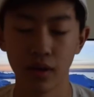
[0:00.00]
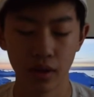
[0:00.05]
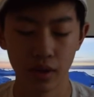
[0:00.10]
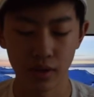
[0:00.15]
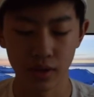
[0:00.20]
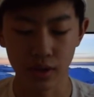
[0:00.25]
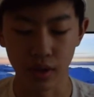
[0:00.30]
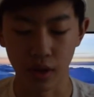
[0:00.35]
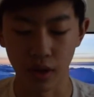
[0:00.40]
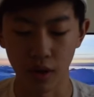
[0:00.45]

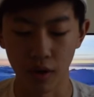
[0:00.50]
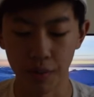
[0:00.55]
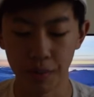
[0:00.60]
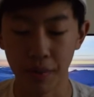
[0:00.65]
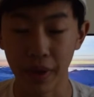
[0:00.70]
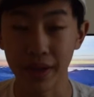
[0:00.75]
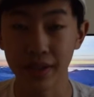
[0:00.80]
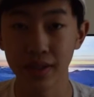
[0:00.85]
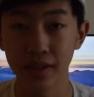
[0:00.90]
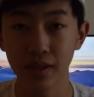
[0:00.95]
So
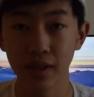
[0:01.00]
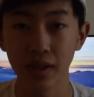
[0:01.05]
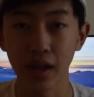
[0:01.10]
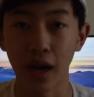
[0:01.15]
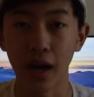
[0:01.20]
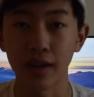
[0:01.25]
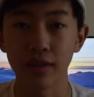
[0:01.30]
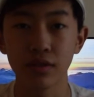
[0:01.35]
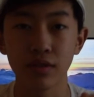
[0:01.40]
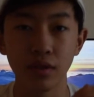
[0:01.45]
basically
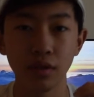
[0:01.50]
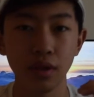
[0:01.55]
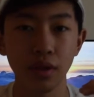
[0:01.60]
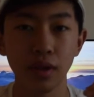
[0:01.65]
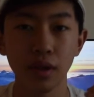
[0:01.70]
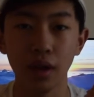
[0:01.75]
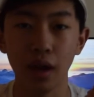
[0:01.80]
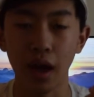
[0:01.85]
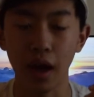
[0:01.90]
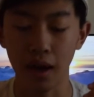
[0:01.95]
I sold
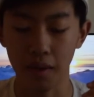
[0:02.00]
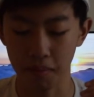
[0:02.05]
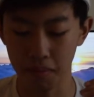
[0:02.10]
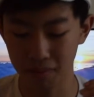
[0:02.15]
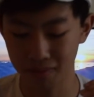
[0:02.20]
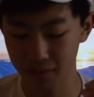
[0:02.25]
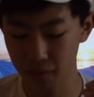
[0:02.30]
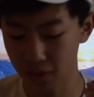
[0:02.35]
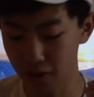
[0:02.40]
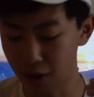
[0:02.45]
it at
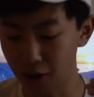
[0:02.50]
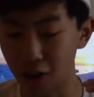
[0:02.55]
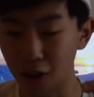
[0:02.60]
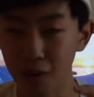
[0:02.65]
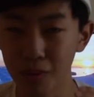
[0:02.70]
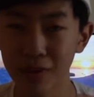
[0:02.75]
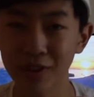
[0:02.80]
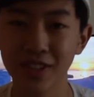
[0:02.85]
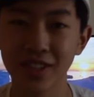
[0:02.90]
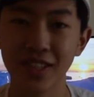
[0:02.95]

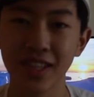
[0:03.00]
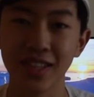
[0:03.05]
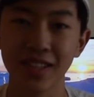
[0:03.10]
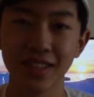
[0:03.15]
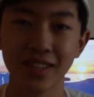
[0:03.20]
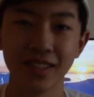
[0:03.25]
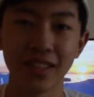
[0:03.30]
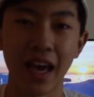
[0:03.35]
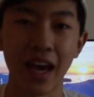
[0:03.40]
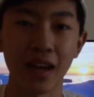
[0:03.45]
almost the
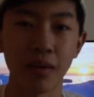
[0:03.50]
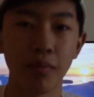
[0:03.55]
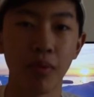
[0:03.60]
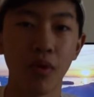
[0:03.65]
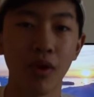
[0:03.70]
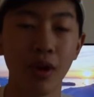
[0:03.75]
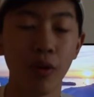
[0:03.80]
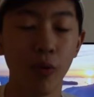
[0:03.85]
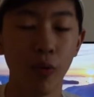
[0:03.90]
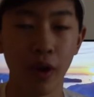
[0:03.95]
exact
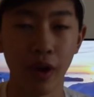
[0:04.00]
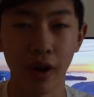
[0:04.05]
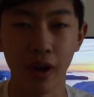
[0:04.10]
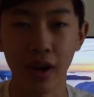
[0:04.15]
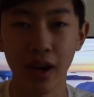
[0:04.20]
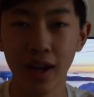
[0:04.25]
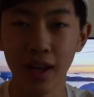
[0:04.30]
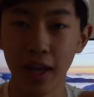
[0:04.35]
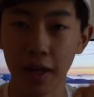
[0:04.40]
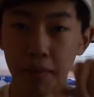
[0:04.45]
point
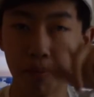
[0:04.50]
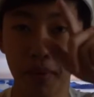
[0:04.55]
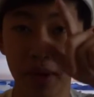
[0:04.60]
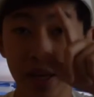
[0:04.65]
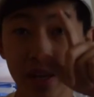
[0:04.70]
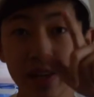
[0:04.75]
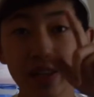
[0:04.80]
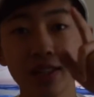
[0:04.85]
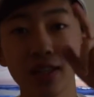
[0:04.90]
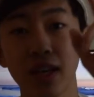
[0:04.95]
where it
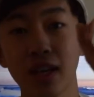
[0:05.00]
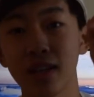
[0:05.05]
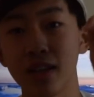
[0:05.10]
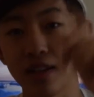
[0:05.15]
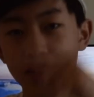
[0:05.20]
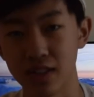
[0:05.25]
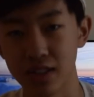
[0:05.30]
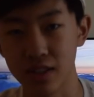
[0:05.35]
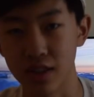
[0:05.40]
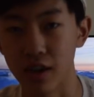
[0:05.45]
peaked and
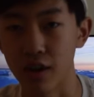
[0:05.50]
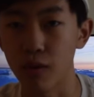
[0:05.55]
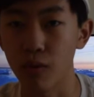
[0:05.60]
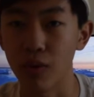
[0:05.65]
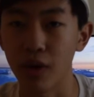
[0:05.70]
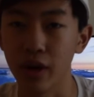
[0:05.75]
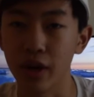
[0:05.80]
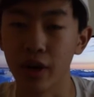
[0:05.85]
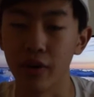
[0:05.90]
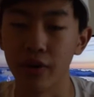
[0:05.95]
then started
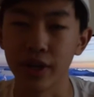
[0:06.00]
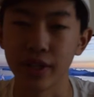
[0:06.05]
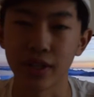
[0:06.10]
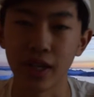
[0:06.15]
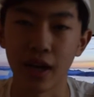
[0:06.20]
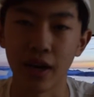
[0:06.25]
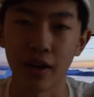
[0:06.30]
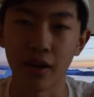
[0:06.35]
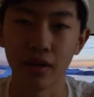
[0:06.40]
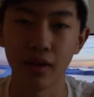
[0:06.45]
going
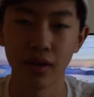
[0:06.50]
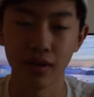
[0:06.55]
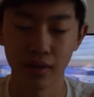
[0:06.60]
down.